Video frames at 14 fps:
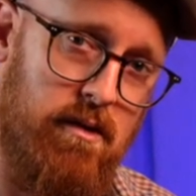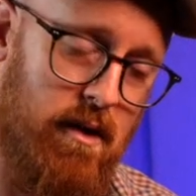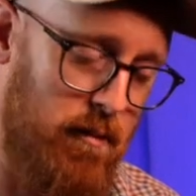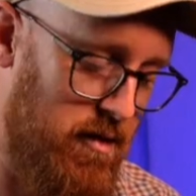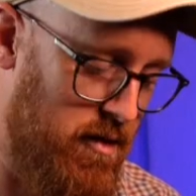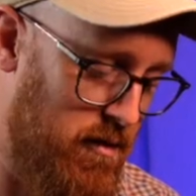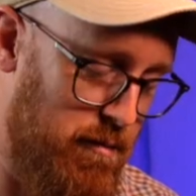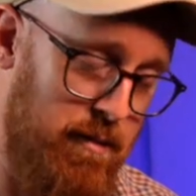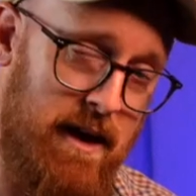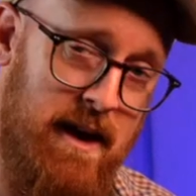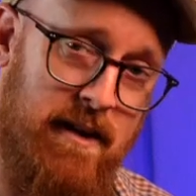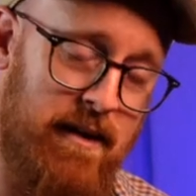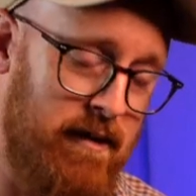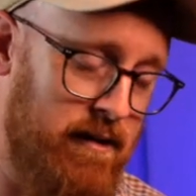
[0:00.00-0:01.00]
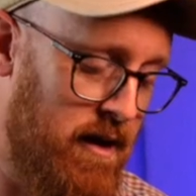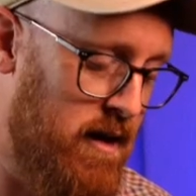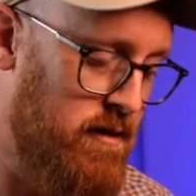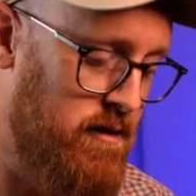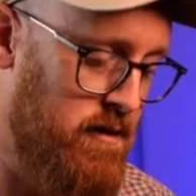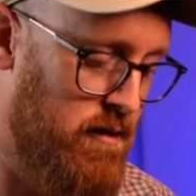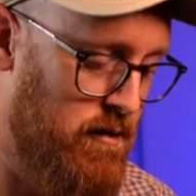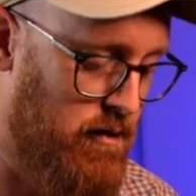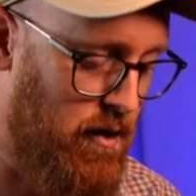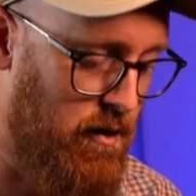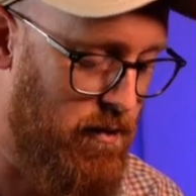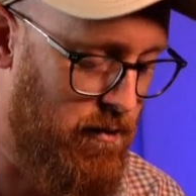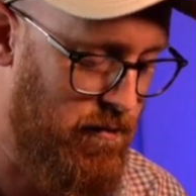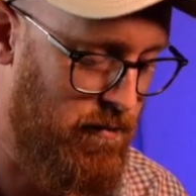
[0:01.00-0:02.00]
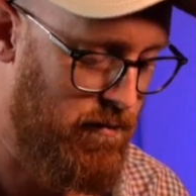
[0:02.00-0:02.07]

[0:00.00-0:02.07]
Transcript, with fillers: That's B in this case. So.